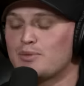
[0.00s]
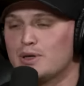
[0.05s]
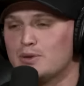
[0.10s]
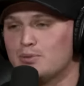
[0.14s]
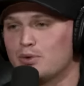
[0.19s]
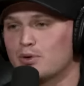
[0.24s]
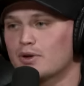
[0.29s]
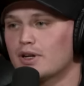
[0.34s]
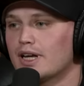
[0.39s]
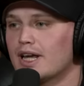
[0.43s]

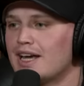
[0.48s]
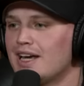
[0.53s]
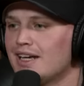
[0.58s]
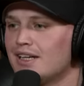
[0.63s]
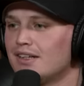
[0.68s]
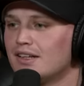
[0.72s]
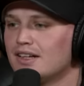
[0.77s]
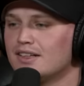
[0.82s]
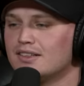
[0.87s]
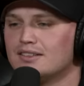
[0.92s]
people were like,
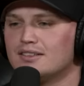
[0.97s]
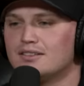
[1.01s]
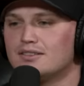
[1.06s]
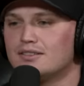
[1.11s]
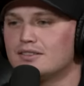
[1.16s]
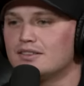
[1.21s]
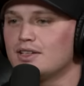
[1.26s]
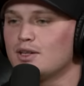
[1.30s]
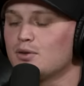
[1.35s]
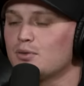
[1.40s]
hey, like,
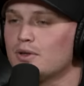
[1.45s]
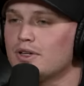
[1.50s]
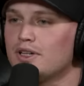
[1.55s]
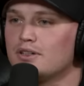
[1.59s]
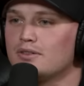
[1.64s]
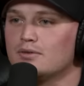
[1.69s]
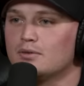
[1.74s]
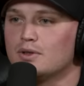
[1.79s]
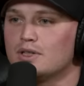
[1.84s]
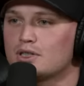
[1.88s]
you know,
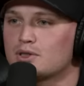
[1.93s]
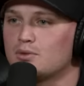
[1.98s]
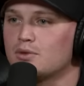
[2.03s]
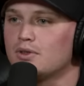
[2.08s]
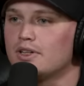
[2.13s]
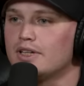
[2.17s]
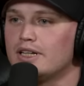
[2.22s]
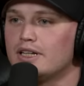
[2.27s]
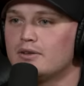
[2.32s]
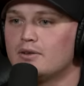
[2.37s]
Rick's
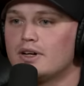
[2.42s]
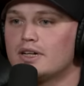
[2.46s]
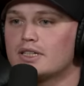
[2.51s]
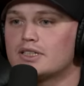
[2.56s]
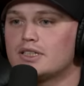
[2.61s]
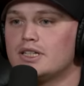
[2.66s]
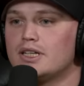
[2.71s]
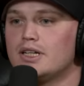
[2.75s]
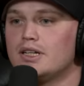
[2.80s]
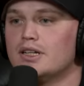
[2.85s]
really
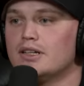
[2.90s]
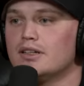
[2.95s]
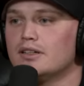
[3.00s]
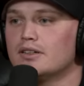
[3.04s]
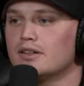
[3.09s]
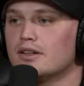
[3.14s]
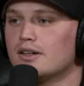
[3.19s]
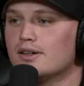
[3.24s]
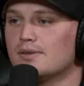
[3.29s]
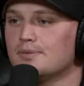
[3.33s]
interested
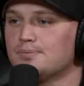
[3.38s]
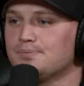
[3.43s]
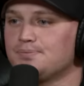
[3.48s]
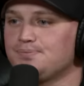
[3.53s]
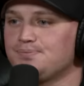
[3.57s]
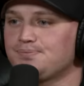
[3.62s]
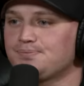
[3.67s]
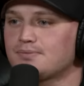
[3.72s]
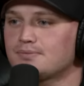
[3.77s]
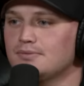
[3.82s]
in,
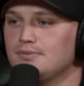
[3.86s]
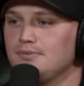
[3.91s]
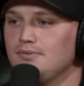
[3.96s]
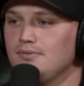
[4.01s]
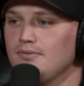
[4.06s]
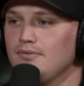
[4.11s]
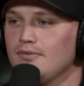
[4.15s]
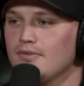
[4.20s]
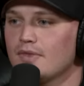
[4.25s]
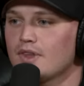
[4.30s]

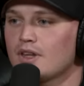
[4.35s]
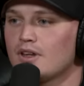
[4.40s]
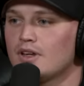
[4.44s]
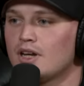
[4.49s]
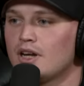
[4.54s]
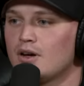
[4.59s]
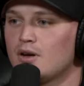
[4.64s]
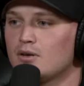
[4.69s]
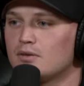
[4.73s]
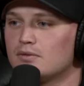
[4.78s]

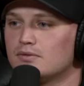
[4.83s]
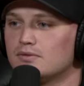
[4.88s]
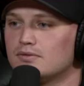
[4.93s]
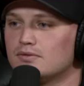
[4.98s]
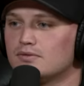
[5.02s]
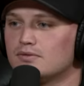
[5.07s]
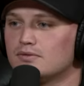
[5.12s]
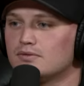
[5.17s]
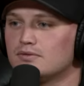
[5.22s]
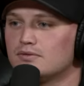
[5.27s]
you know,
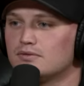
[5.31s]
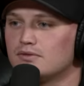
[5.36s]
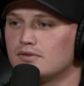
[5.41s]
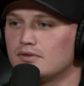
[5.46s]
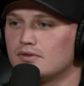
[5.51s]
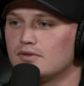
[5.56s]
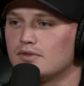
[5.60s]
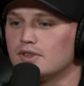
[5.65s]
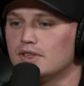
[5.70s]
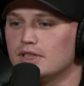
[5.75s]

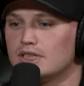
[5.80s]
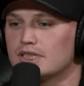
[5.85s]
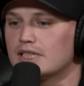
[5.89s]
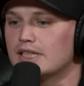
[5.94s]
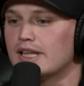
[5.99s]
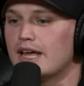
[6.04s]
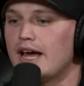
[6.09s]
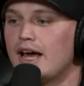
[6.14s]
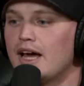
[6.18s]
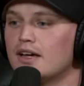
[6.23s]
this
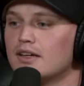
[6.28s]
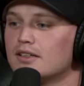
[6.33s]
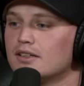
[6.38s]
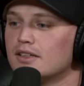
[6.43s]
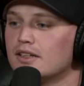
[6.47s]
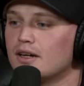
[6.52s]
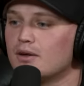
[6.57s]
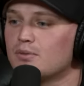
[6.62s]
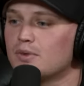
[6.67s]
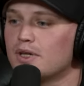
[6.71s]
and that.
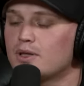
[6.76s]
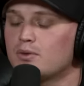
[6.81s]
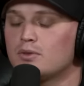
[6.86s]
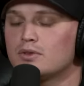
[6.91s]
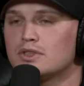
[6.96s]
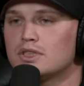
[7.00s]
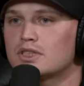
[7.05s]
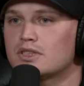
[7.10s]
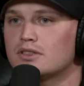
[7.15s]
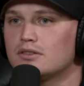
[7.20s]
And I'm like,
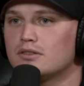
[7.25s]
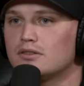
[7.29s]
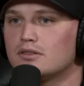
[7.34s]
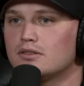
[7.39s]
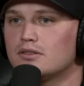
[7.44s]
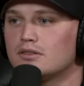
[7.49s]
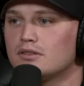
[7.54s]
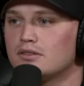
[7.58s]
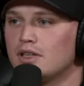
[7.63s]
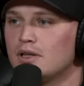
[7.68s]
well, just
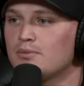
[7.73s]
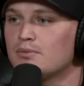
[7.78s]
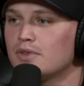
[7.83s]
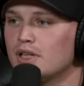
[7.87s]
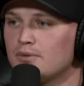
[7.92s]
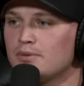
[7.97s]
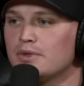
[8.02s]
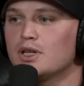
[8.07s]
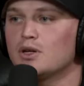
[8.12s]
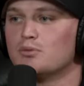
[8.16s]
let
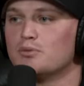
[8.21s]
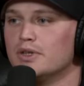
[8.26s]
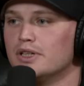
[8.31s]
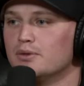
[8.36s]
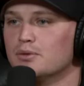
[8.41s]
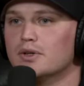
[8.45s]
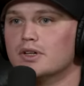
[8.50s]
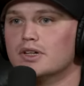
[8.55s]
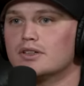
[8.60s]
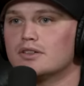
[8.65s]
me go
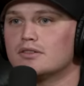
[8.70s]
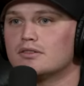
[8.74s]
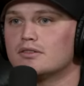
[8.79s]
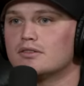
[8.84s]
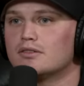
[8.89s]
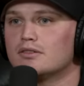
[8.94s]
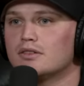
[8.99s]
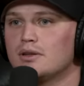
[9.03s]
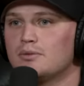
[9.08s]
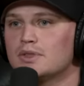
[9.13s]
meet Rick.
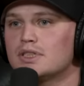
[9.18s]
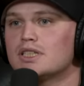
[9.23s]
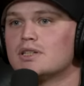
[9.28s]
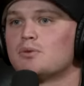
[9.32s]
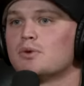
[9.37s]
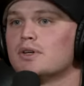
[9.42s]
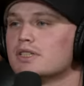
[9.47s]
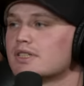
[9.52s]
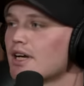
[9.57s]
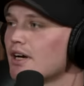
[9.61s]
Let me
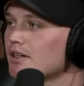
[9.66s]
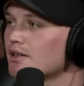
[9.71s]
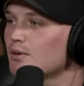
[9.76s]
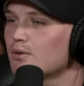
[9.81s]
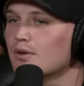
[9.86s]
see what he's got